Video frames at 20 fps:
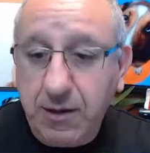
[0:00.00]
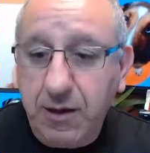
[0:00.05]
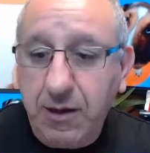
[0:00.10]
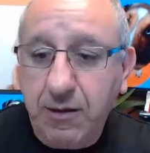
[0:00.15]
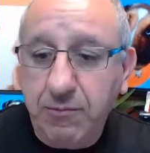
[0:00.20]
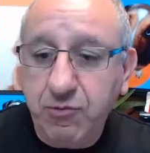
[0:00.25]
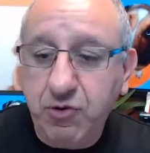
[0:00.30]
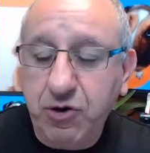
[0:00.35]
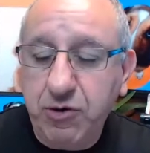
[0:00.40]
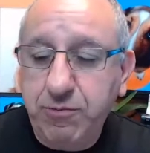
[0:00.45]

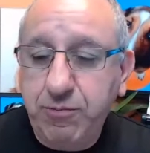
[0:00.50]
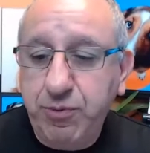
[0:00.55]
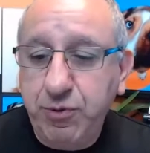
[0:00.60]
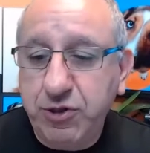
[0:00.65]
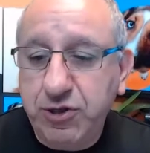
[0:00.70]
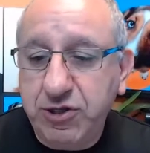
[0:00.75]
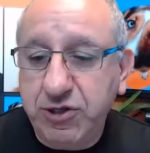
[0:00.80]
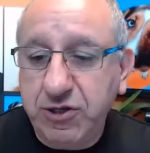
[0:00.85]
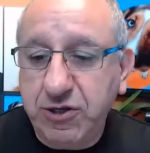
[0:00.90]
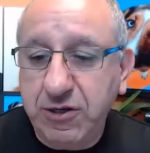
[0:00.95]
I'm going to
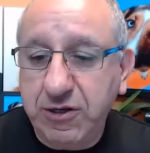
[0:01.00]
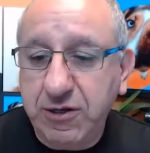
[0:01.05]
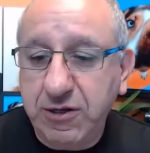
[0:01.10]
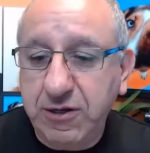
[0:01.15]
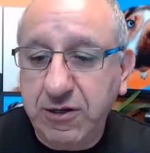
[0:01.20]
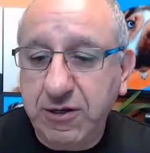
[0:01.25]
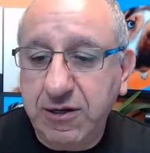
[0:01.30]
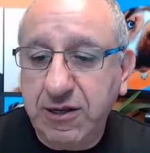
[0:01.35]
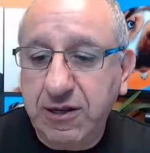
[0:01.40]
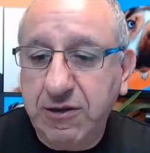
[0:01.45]
put the
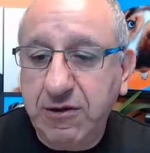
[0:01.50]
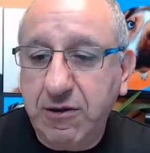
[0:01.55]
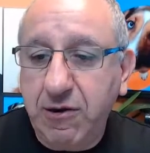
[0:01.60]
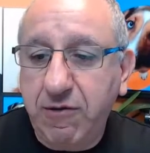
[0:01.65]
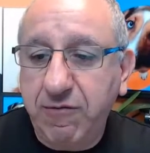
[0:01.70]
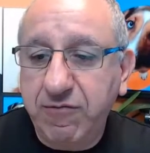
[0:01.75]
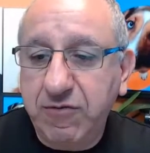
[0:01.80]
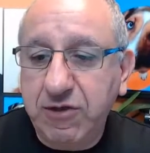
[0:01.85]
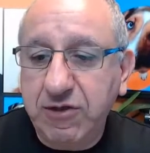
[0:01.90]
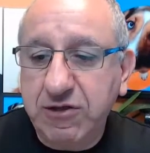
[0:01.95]
link
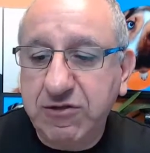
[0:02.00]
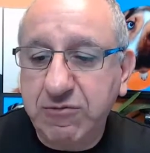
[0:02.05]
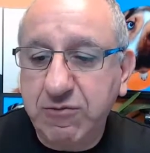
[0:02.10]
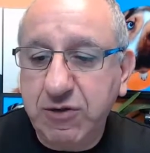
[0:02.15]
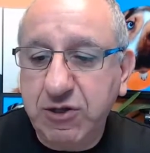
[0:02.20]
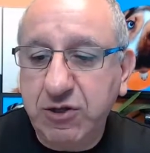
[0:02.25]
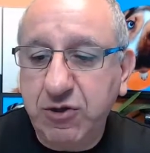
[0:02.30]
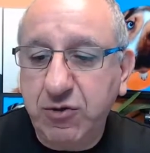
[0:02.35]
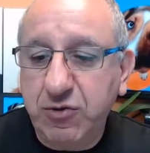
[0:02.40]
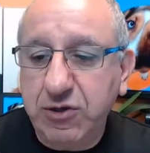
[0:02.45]
of this
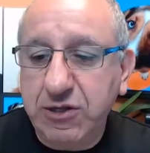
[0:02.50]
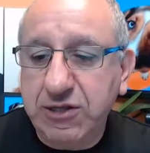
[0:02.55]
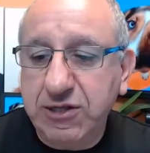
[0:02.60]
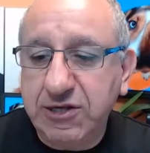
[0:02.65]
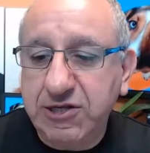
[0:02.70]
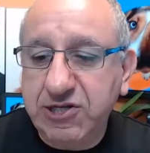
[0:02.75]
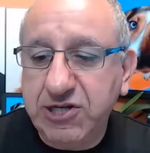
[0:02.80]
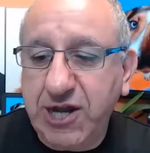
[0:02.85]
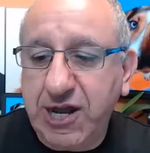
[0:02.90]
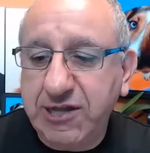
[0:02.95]
video in the
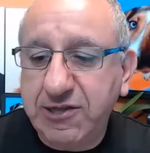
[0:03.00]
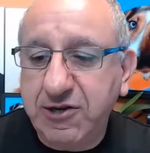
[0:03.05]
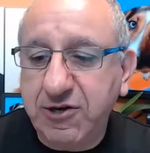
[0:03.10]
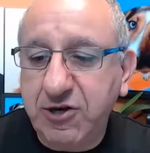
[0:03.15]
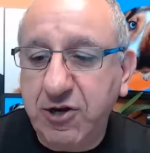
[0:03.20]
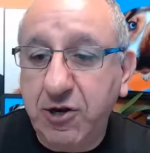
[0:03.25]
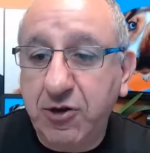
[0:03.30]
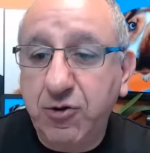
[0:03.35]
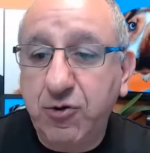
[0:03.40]
chat area.